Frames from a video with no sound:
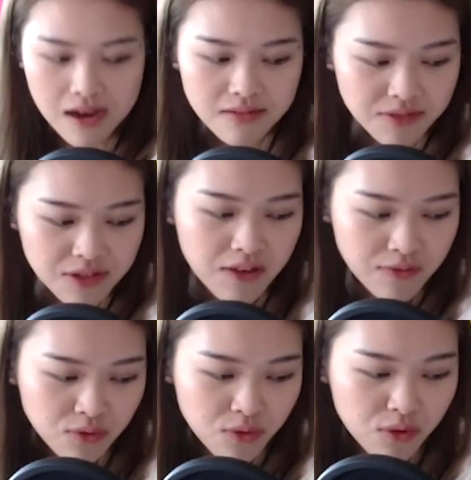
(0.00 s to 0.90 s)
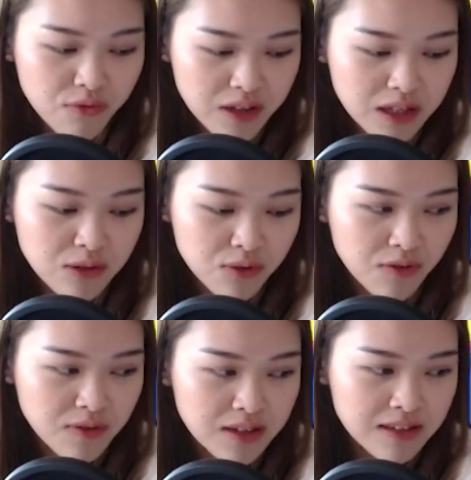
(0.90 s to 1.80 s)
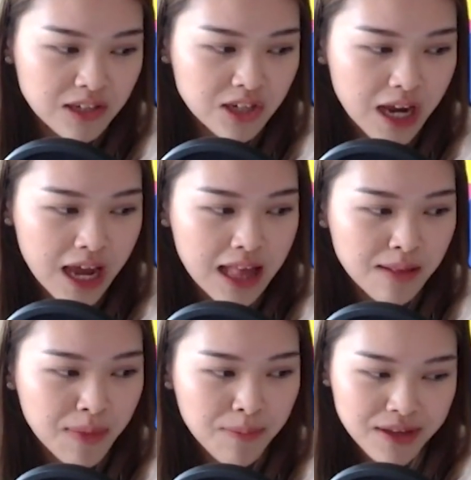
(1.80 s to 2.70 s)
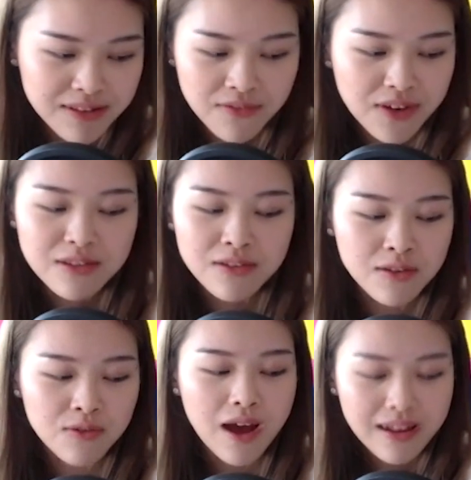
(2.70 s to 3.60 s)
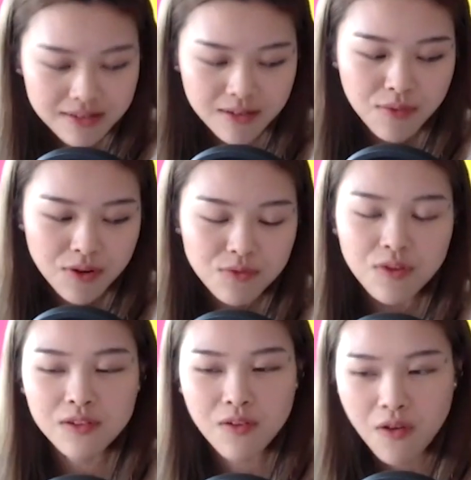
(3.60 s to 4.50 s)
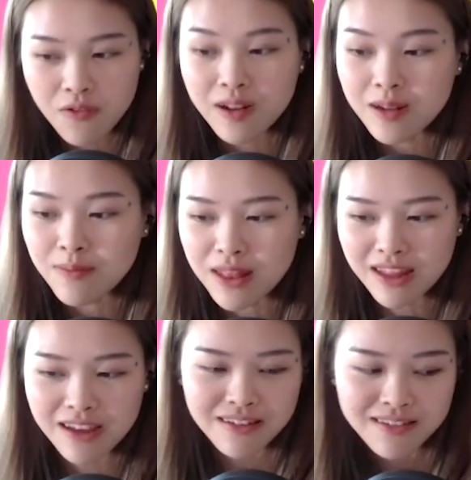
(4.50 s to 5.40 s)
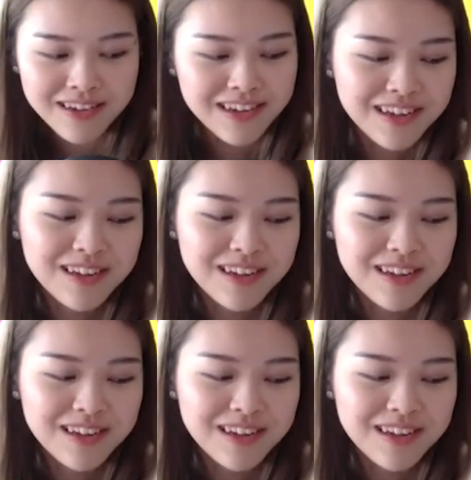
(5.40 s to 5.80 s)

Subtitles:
Yeah. You have to go really do your research. And my best advice is to ask someone who has already been there.